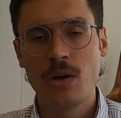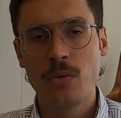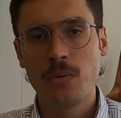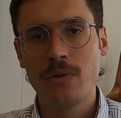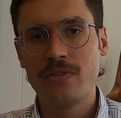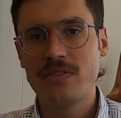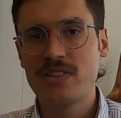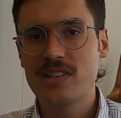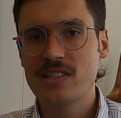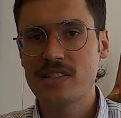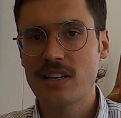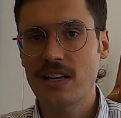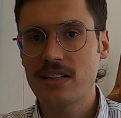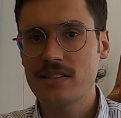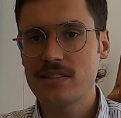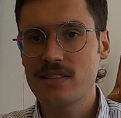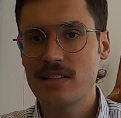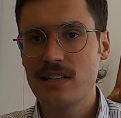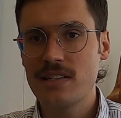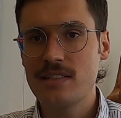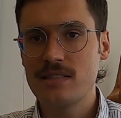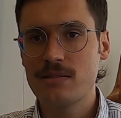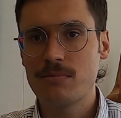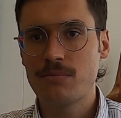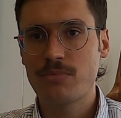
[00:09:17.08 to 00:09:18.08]
We've discussed
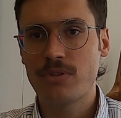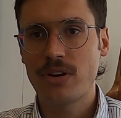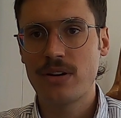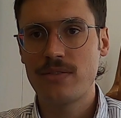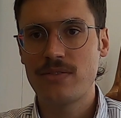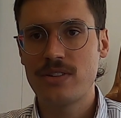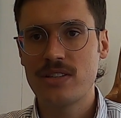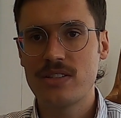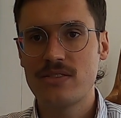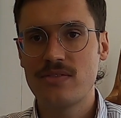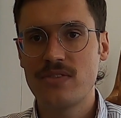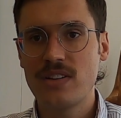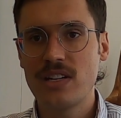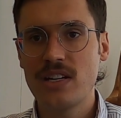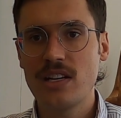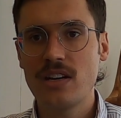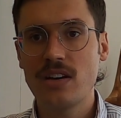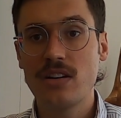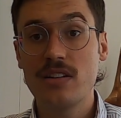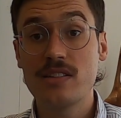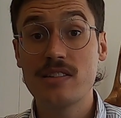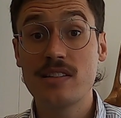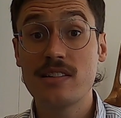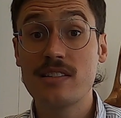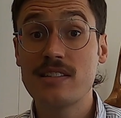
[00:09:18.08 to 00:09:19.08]
these in previous
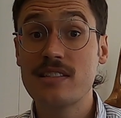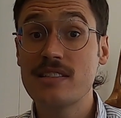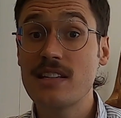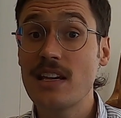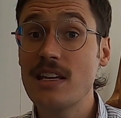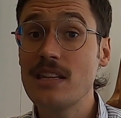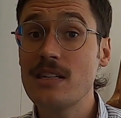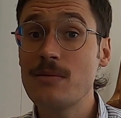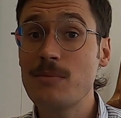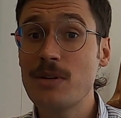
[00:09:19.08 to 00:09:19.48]
videos and seen